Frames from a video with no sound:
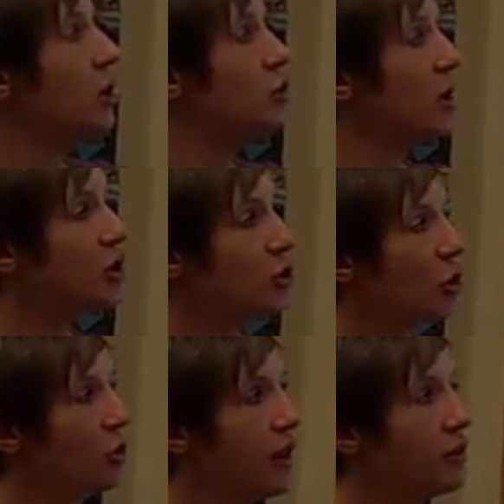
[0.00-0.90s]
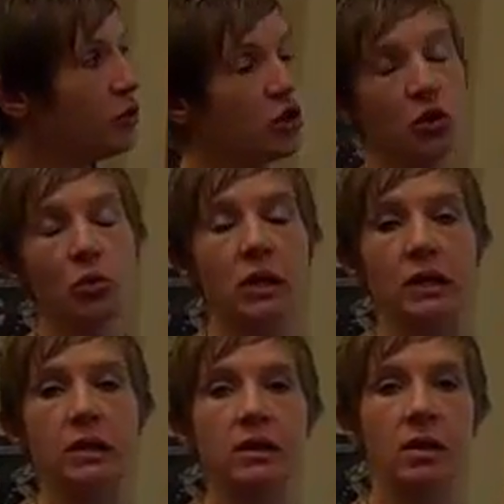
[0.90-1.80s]
To make sure that the
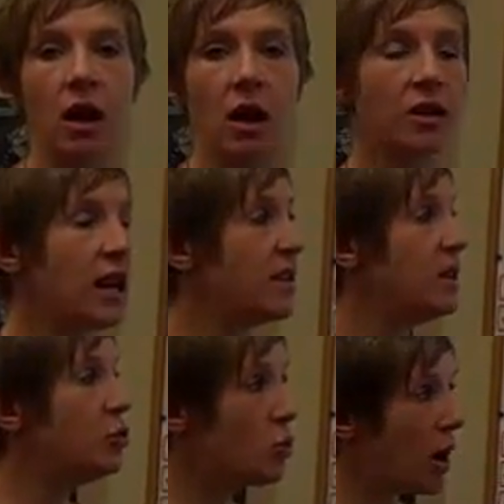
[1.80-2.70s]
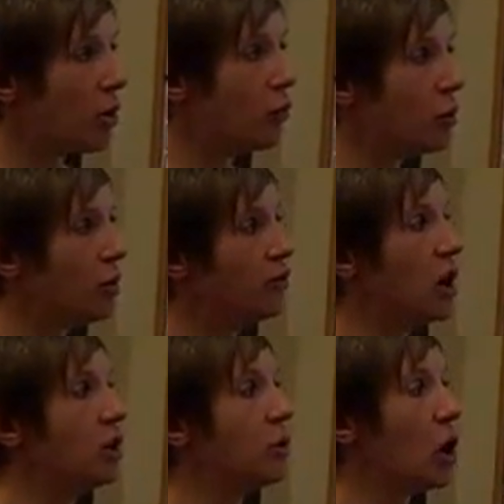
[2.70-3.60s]
students can keep track of what we've
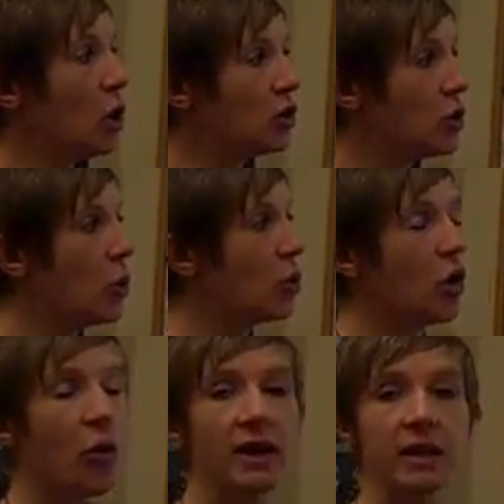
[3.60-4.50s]
done, but also correct